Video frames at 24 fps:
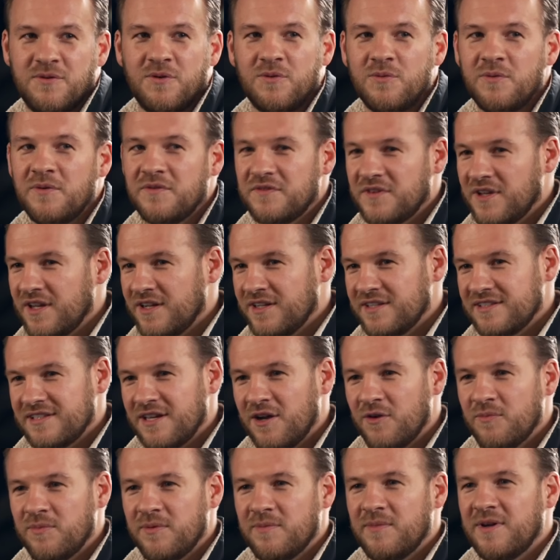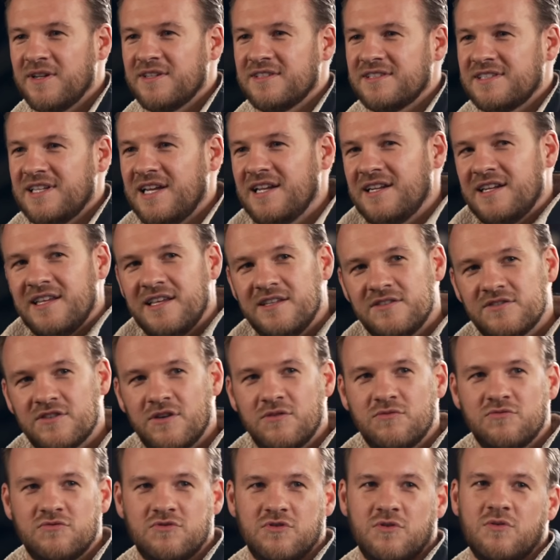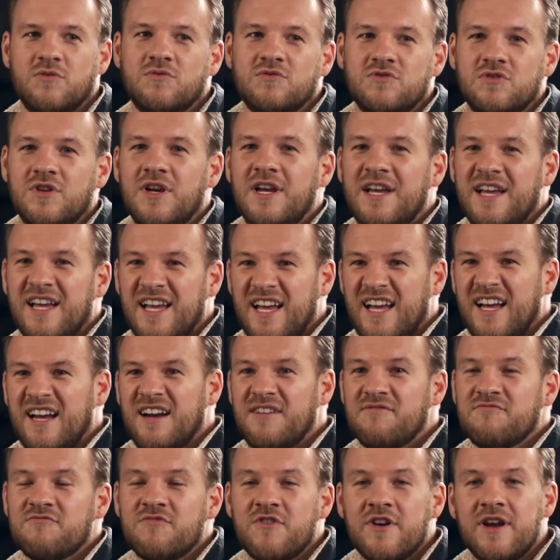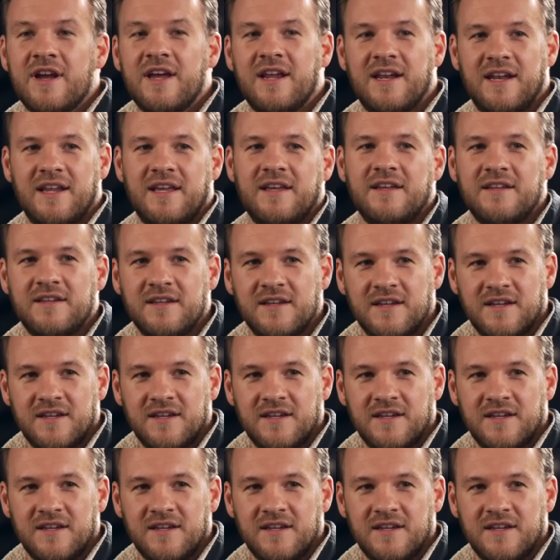All we've done is help him understand his own tools and really